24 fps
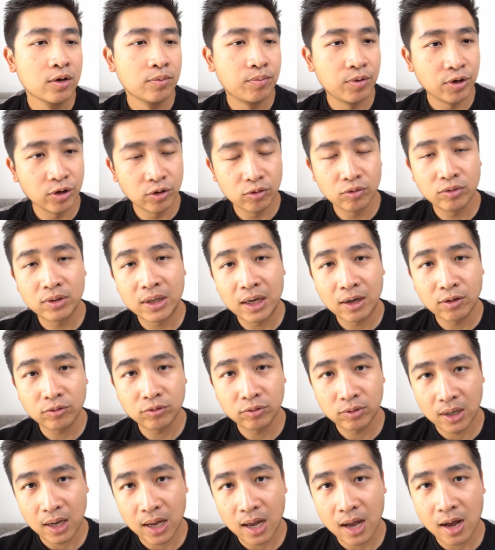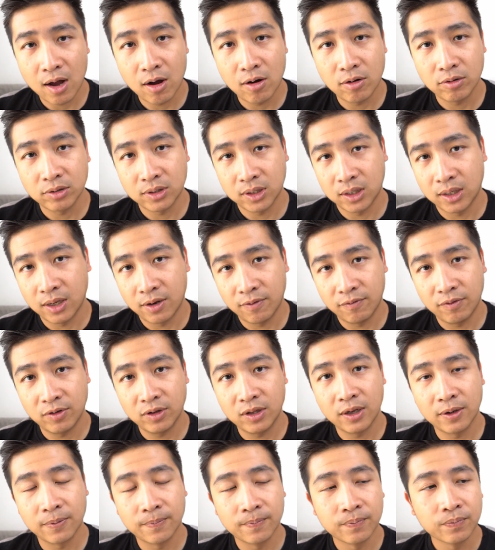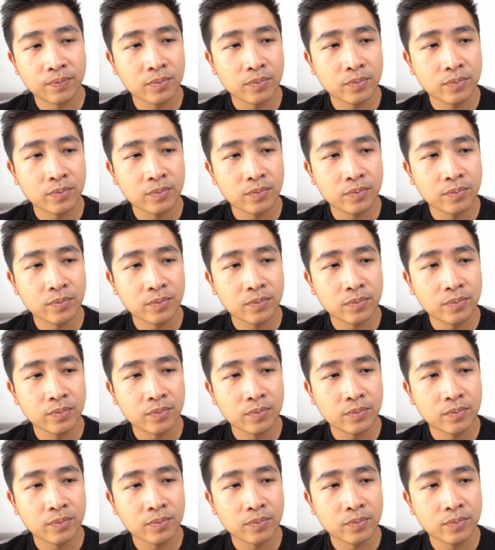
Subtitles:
bring you down to the house and everything.